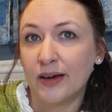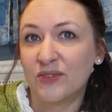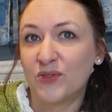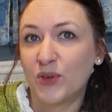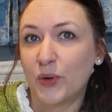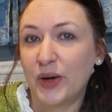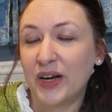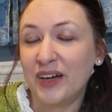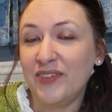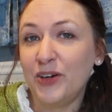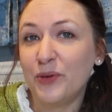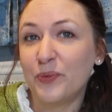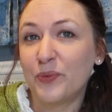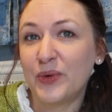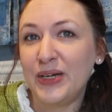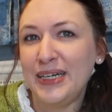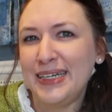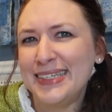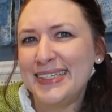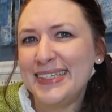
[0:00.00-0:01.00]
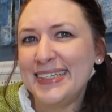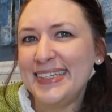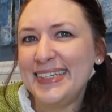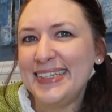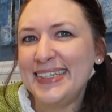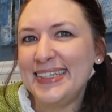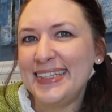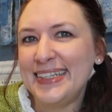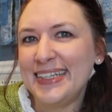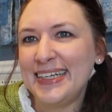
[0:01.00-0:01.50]
For whatever
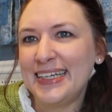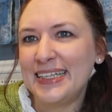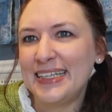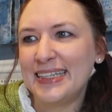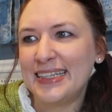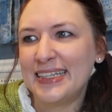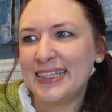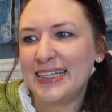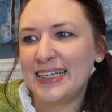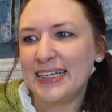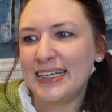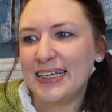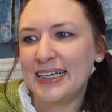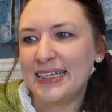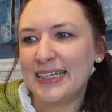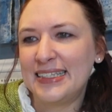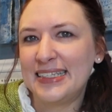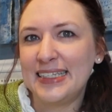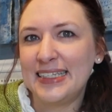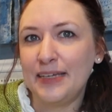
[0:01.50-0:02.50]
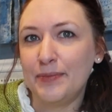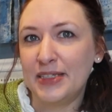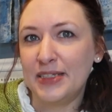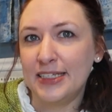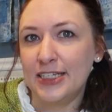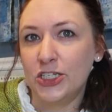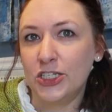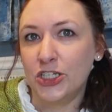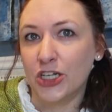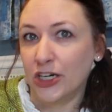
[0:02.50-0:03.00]
reason, it
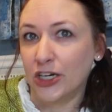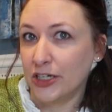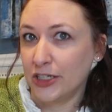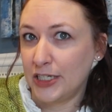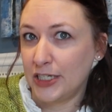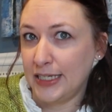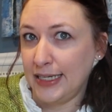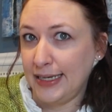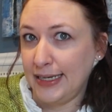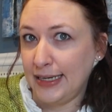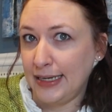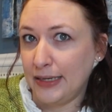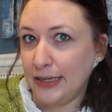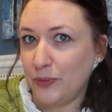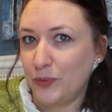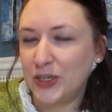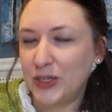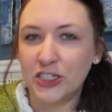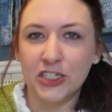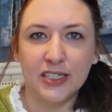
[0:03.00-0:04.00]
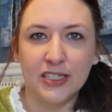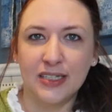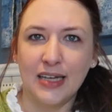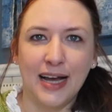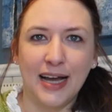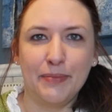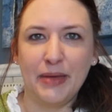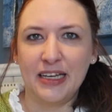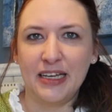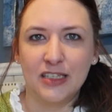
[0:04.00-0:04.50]
seems daunting, which is,
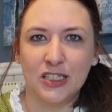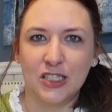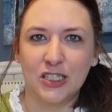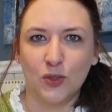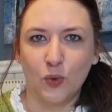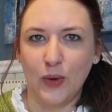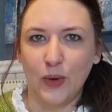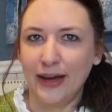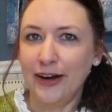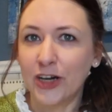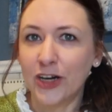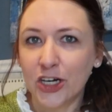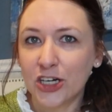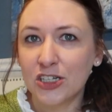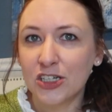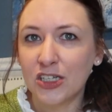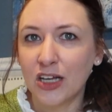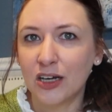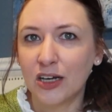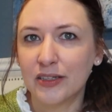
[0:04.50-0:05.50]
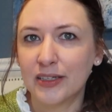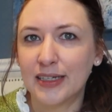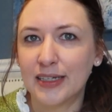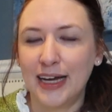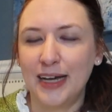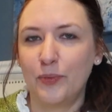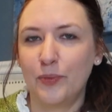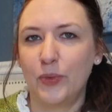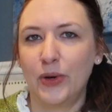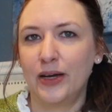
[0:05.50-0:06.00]
I make sweaters all the
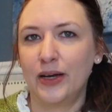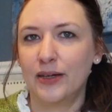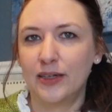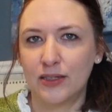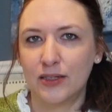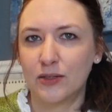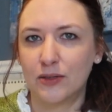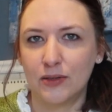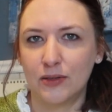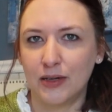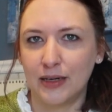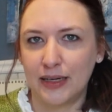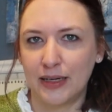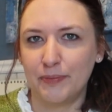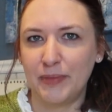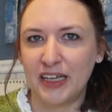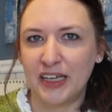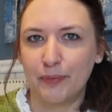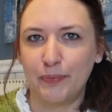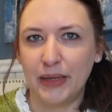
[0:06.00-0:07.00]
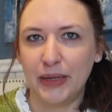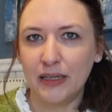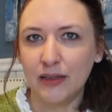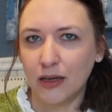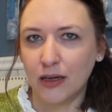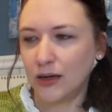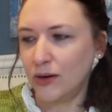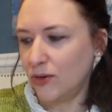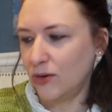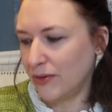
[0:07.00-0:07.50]
time. I can make a
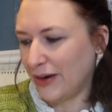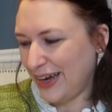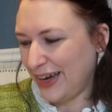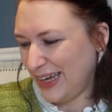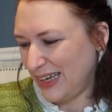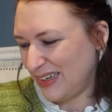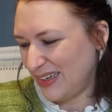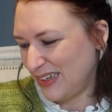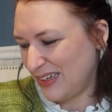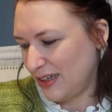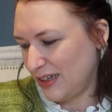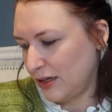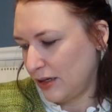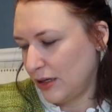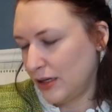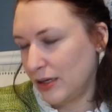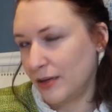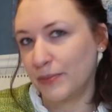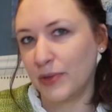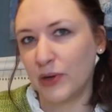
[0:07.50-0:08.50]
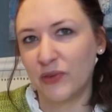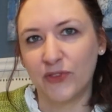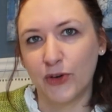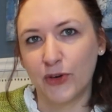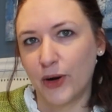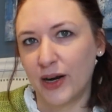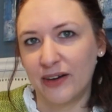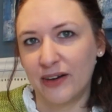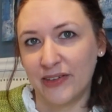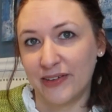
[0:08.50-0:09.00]
pillow, right? But
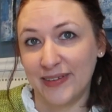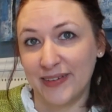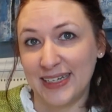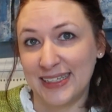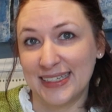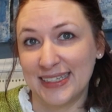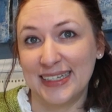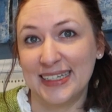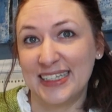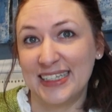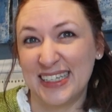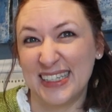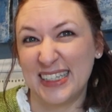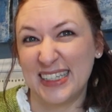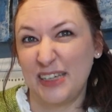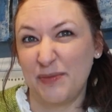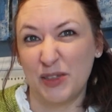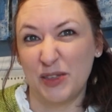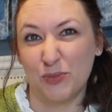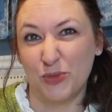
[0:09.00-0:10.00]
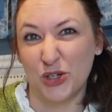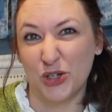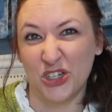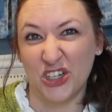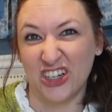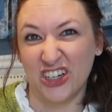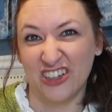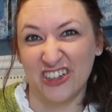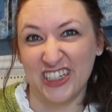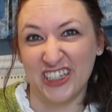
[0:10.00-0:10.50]
for whatever reason, it just seems more
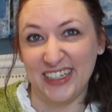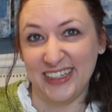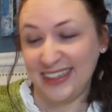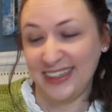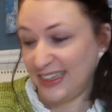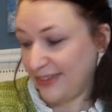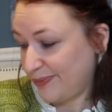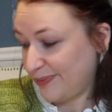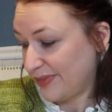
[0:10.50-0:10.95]
daunting.